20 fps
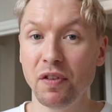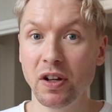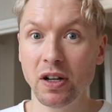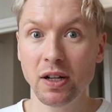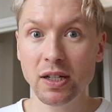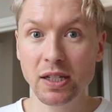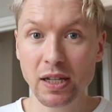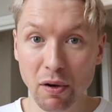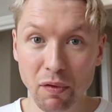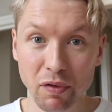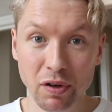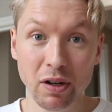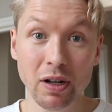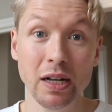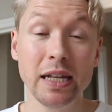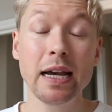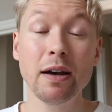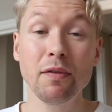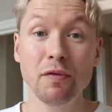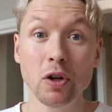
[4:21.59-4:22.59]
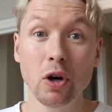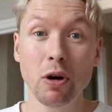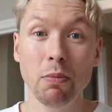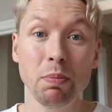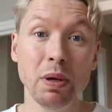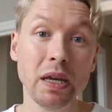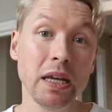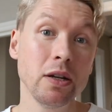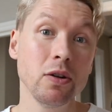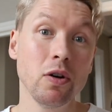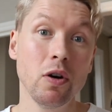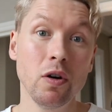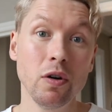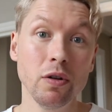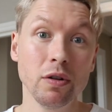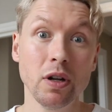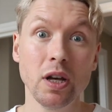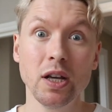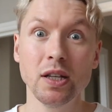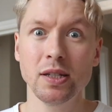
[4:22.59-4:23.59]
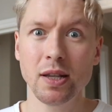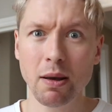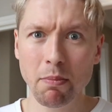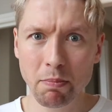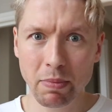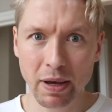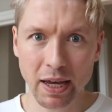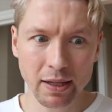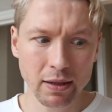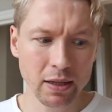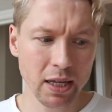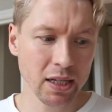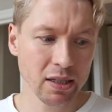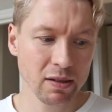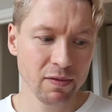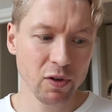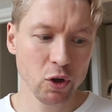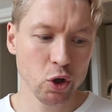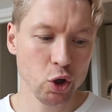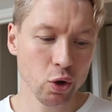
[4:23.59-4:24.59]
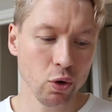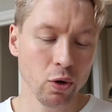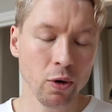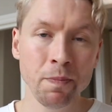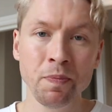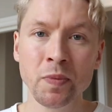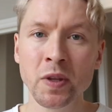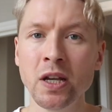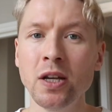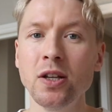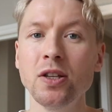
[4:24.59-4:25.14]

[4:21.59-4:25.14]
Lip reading: and I definitely have not been on a sunbed, that's for sure.